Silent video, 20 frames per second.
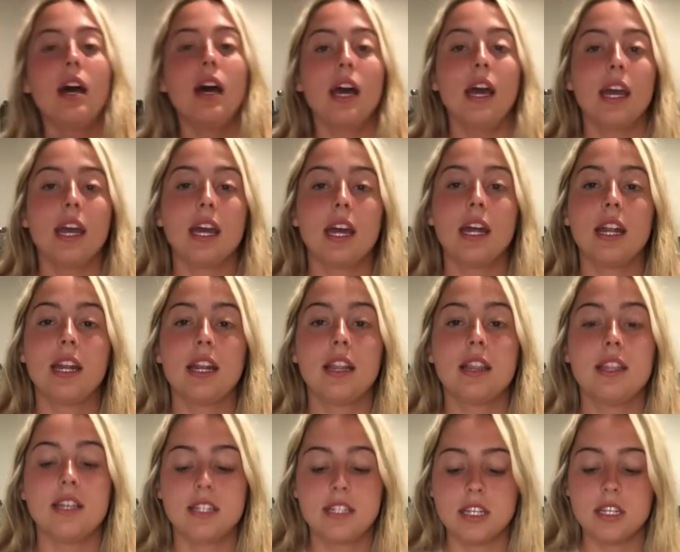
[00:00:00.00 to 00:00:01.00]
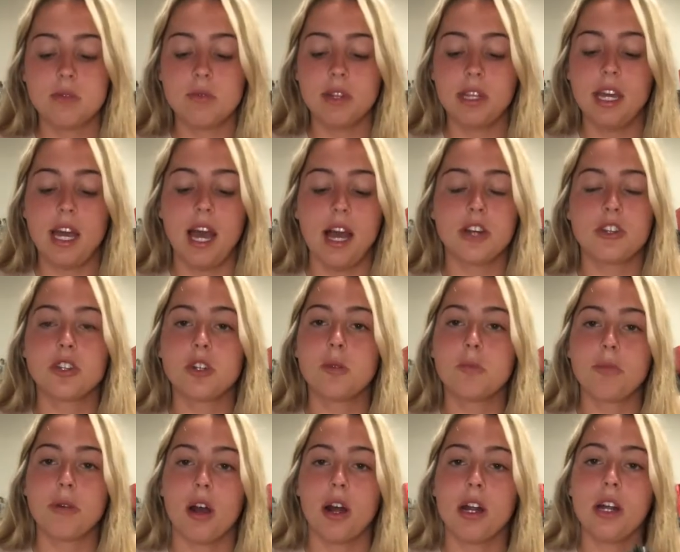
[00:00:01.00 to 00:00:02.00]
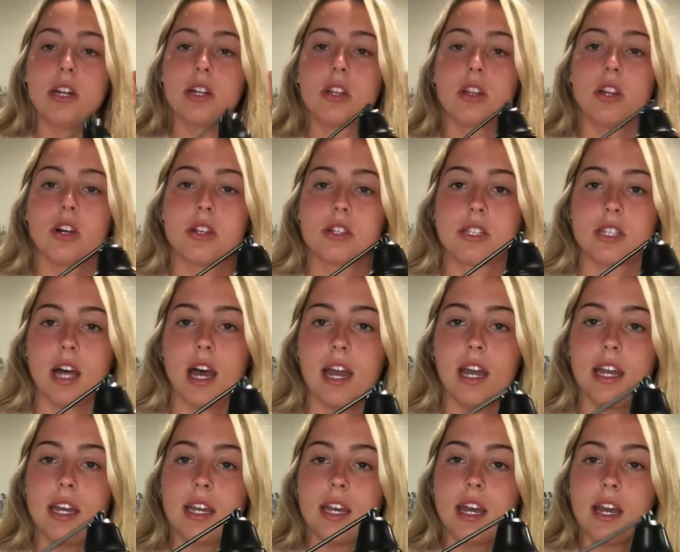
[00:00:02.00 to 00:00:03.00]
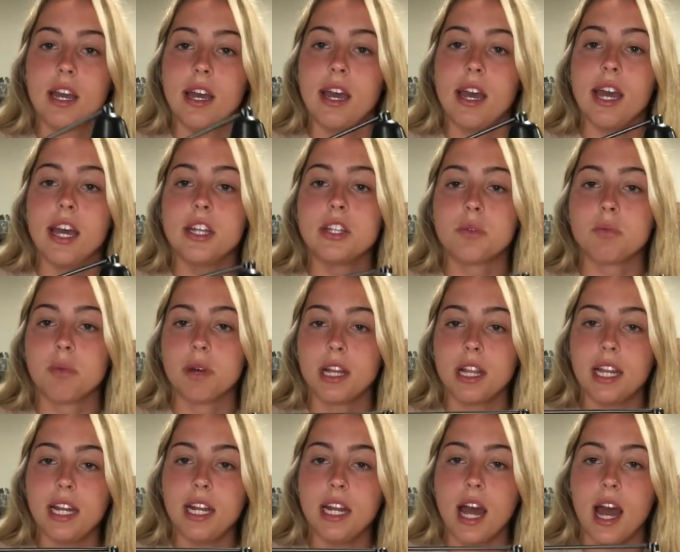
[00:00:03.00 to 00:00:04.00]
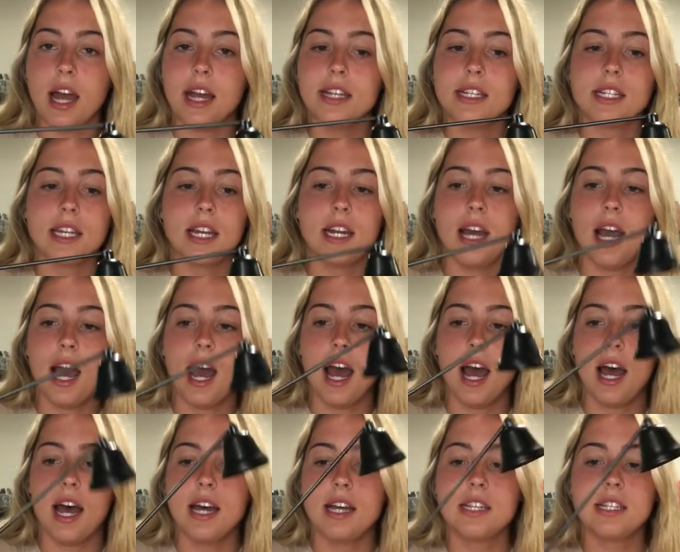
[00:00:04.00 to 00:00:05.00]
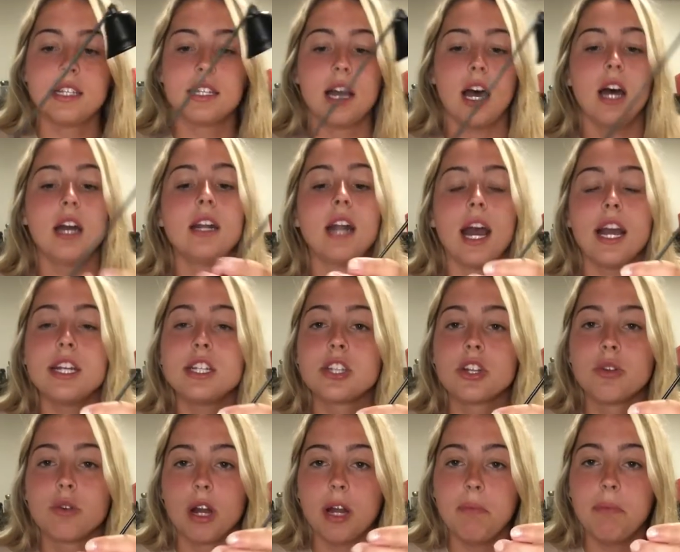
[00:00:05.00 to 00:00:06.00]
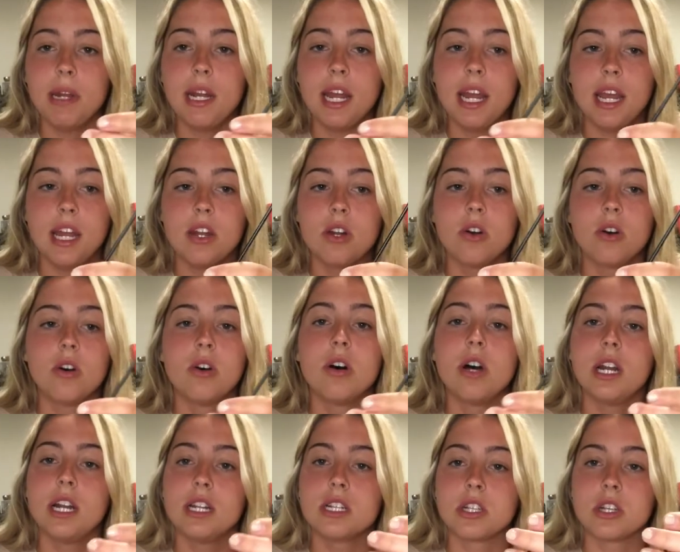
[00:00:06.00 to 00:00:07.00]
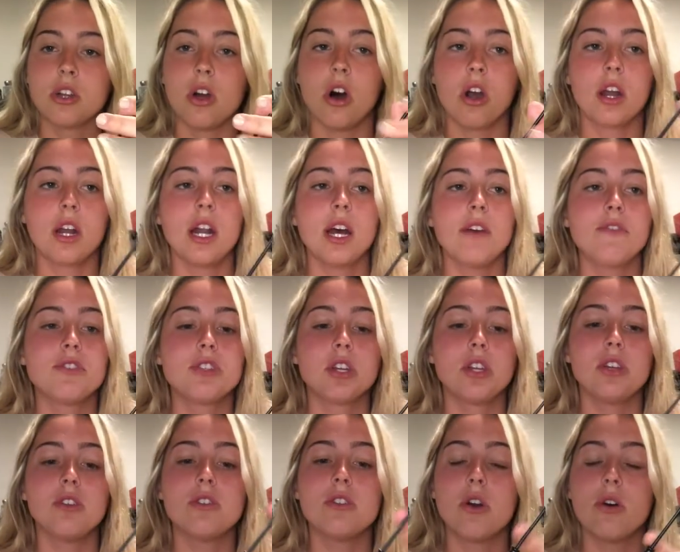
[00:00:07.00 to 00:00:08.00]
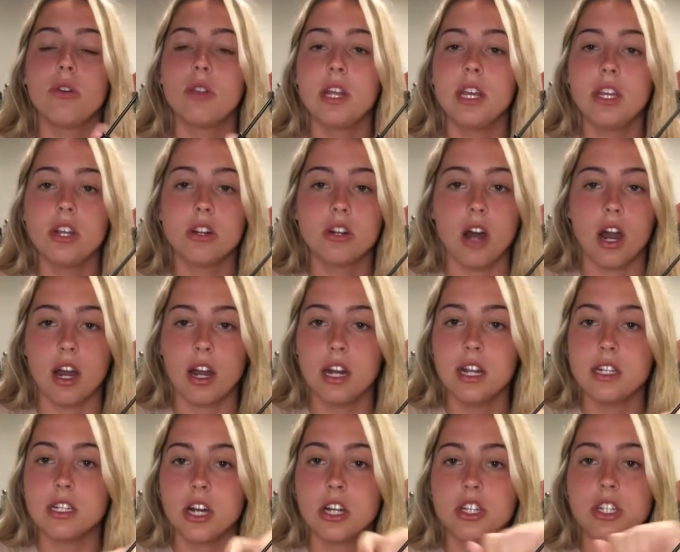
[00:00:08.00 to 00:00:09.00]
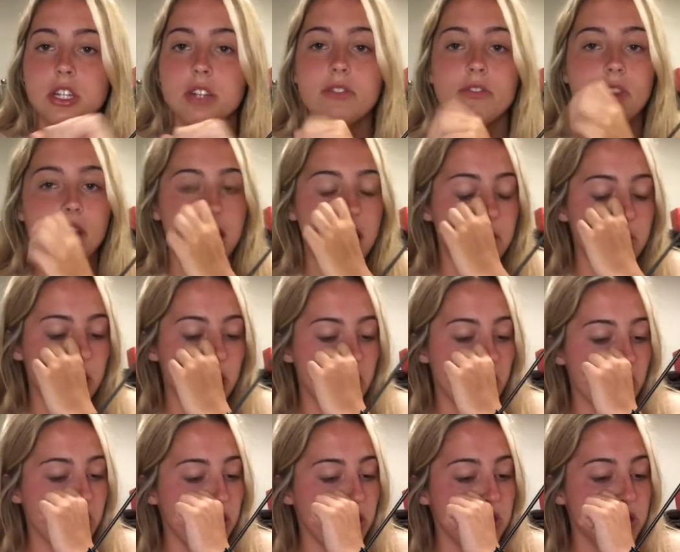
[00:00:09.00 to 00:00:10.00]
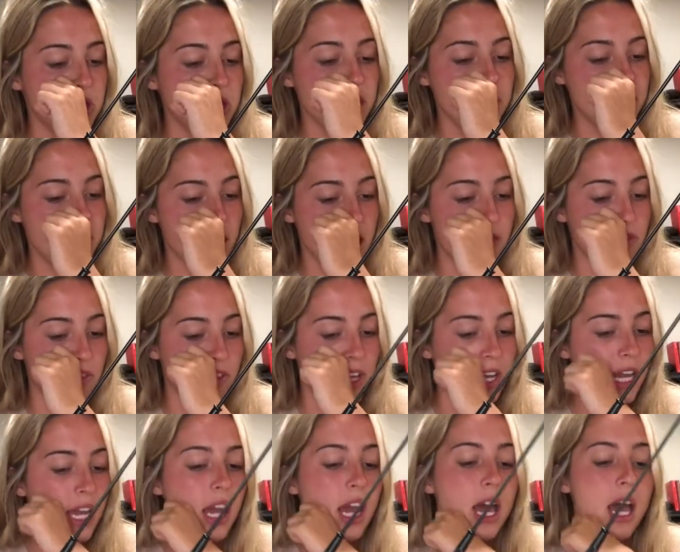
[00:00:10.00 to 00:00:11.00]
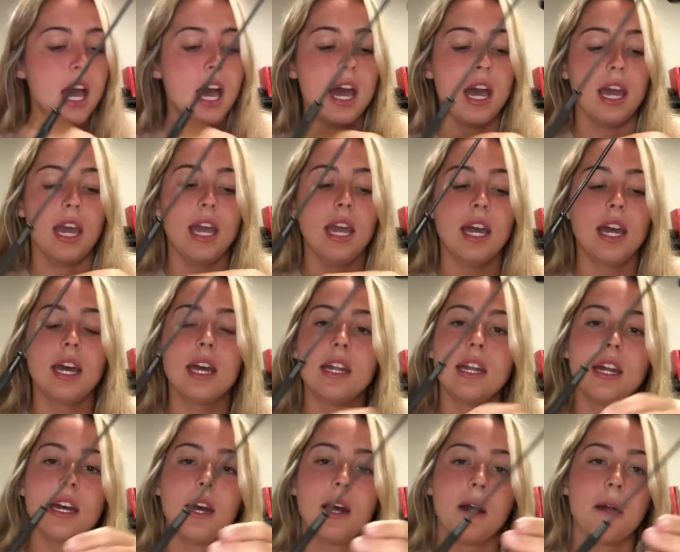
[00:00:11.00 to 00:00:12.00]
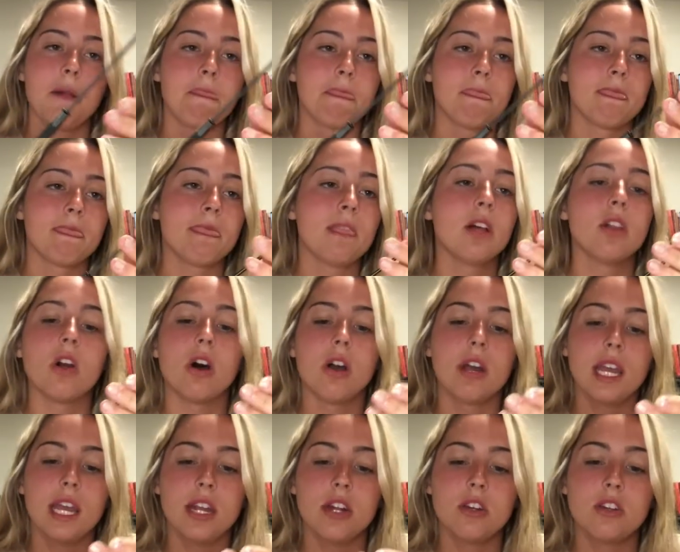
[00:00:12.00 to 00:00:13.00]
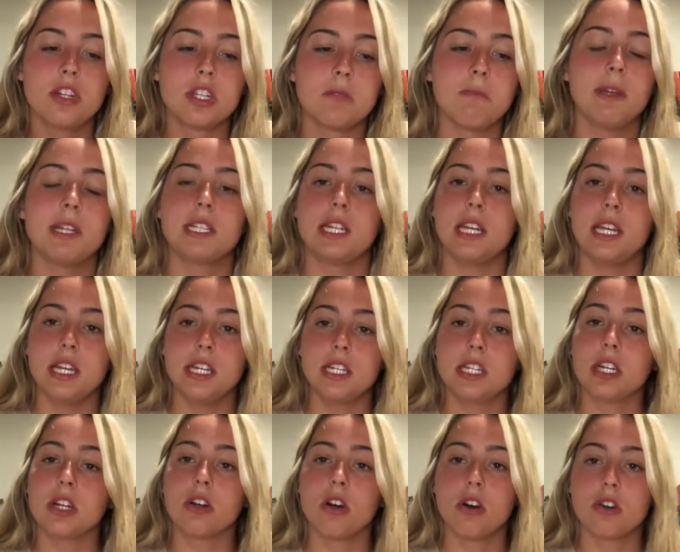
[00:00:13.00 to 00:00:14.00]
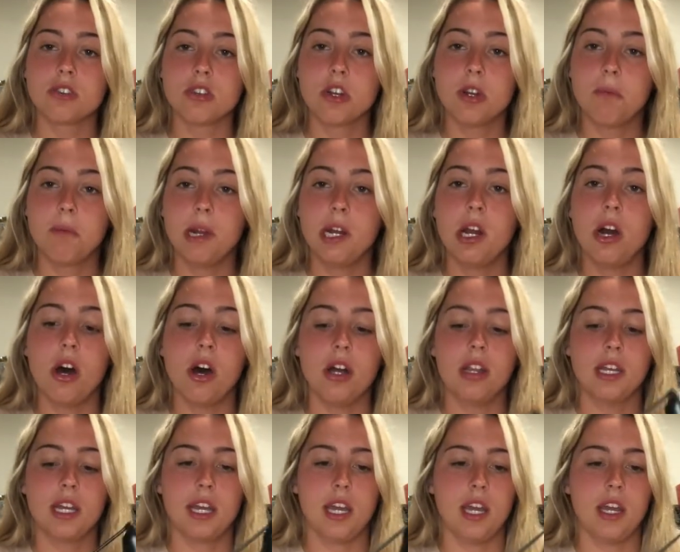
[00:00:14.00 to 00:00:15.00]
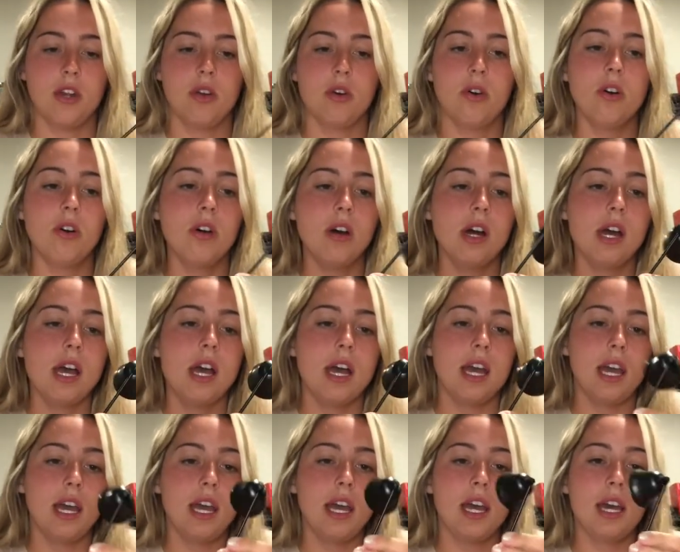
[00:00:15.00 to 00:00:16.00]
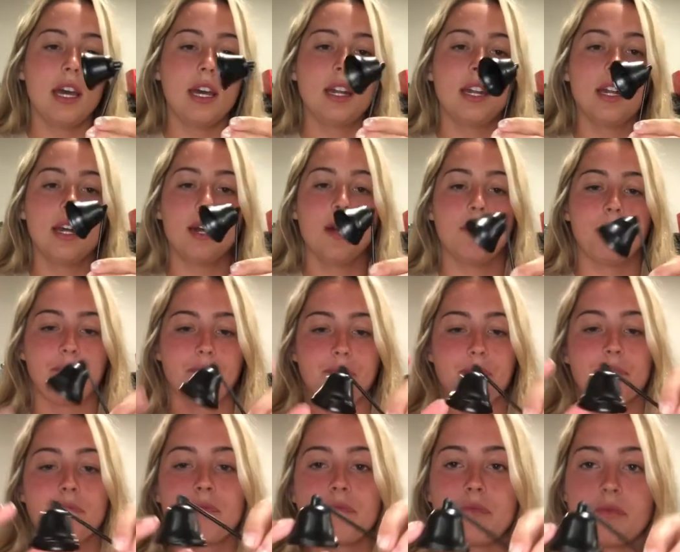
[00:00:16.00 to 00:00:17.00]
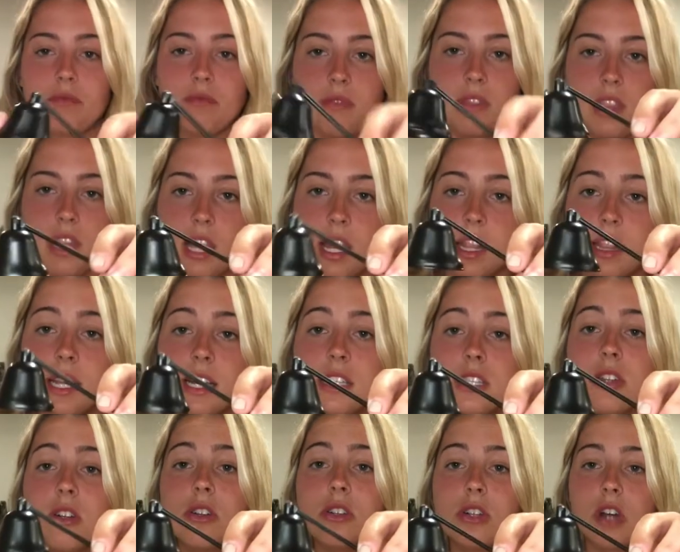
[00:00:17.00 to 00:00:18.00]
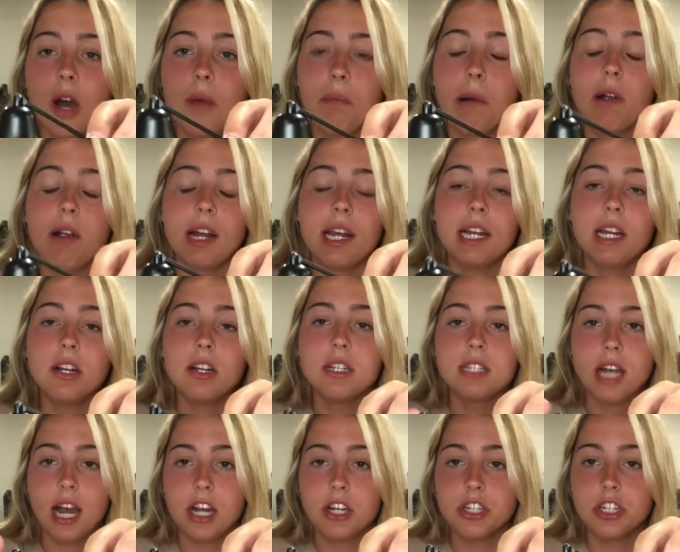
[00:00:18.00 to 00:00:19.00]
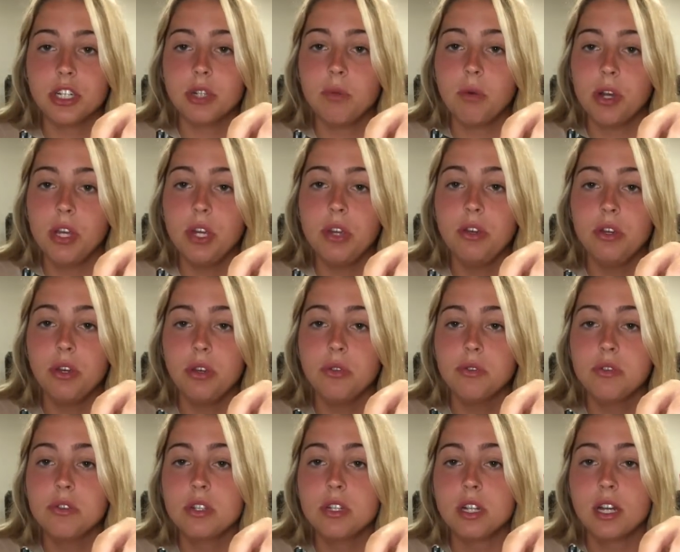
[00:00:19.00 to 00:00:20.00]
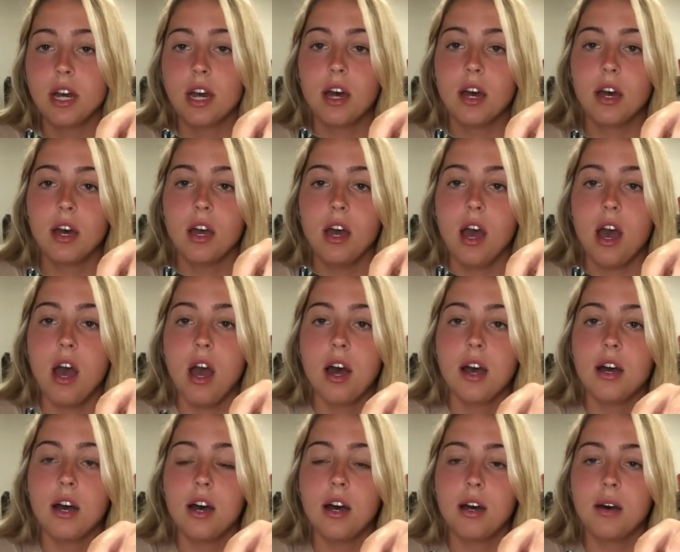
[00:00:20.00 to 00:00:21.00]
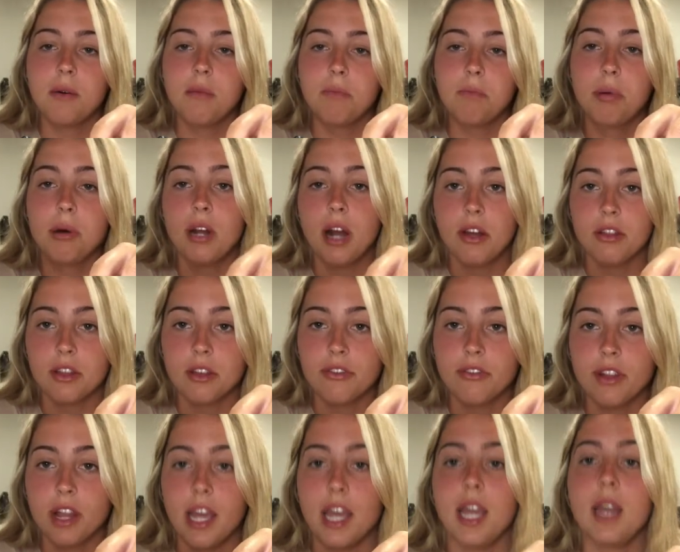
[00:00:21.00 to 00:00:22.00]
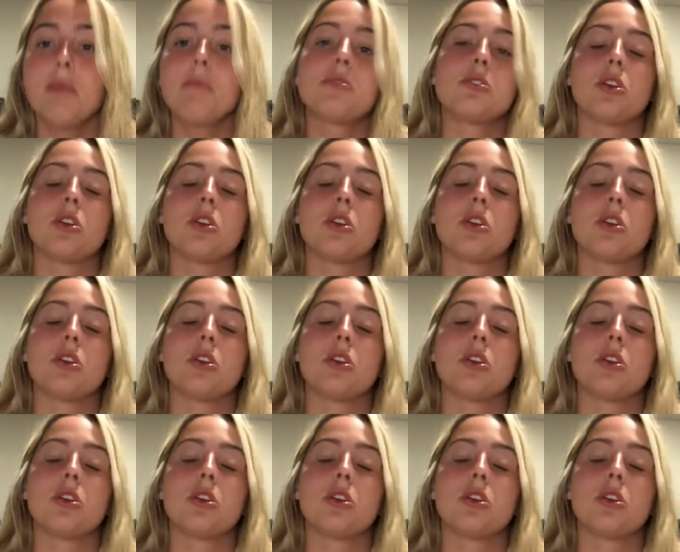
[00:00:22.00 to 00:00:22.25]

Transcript: And this is what the actual product looks like. It's really nice, and it has a nice grip and handle, and it's long enough so you know that you're not going to touch the flame and you can use it safely. And the long handle just makes it easier also to put it on the candle. And this little topper right here is actually what you use to put out the flame.